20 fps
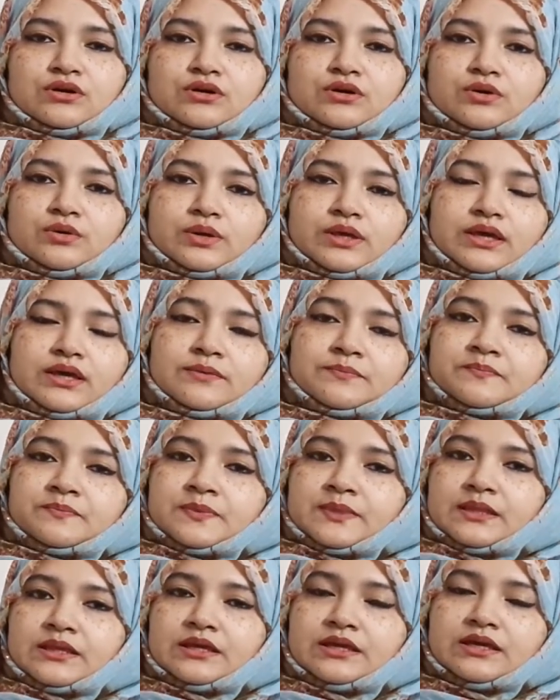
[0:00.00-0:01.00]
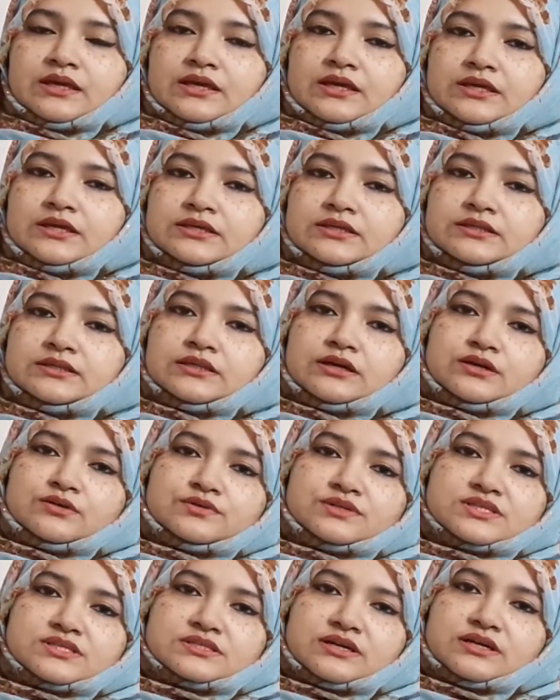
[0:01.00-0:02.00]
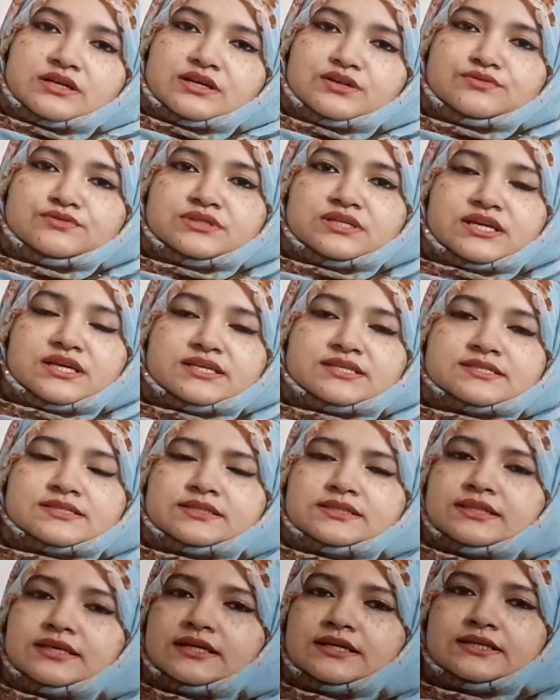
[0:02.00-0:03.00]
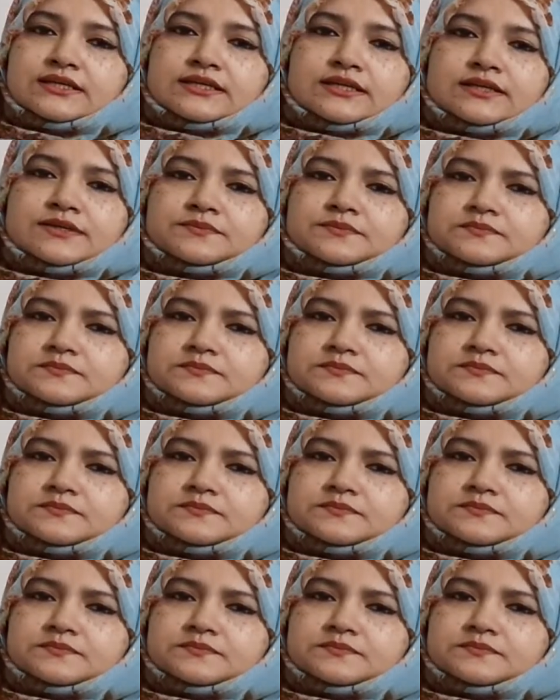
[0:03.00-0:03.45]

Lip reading: Okay? In our surroundings, there are